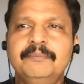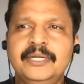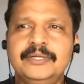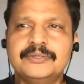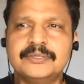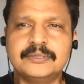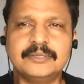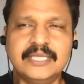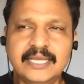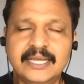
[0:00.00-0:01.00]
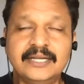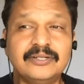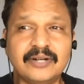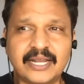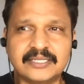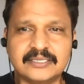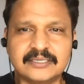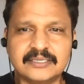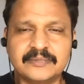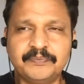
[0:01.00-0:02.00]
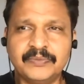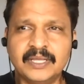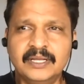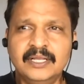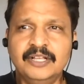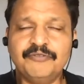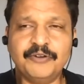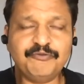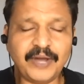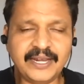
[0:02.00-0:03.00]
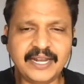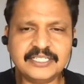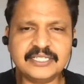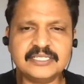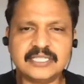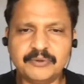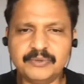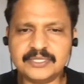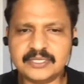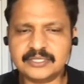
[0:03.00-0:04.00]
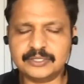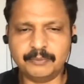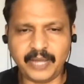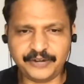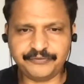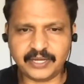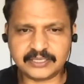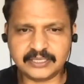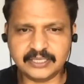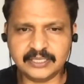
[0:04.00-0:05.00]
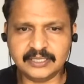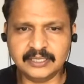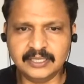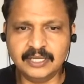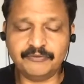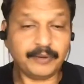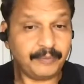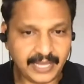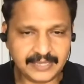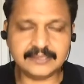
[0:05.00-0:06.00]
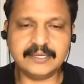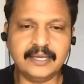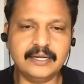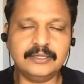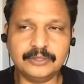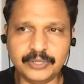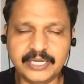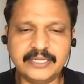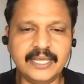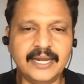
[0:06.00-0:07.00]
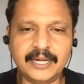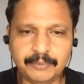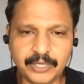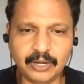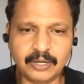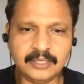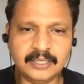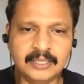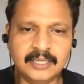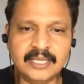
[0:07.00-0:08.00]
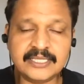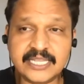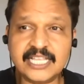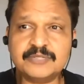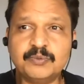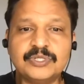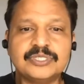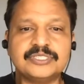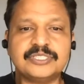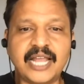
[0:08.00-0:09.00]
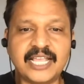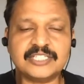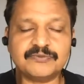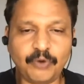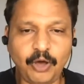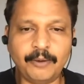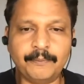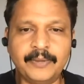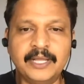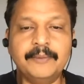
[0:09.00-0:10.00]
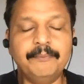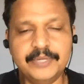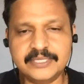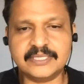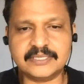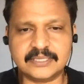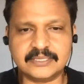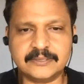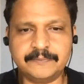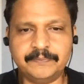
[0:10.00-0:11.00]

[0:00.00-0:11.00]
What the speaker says: B2C interactions. From financial services to manufacturing, from healthcare to retail and beyond, Salesforce transform businesses.